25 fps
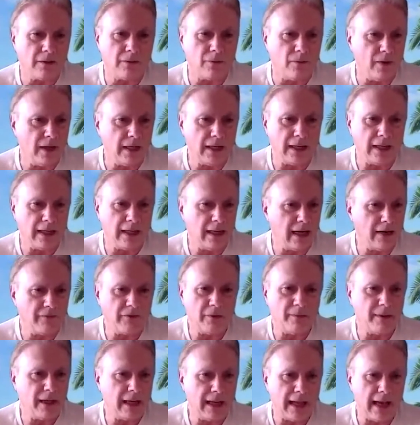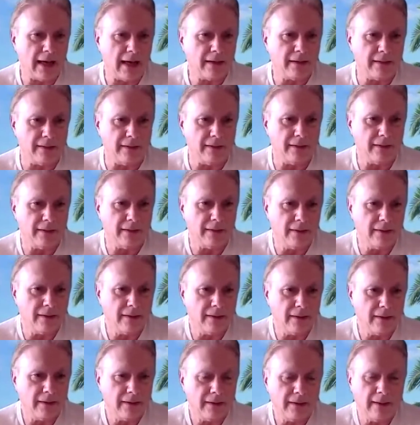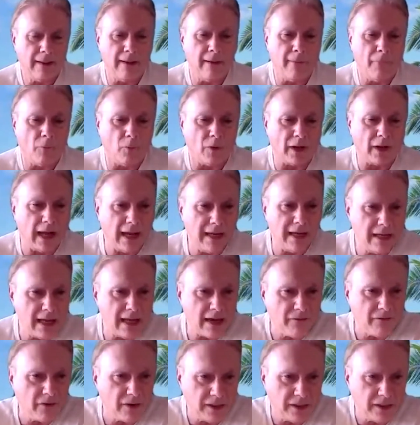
a way to get everybody out of there. What I never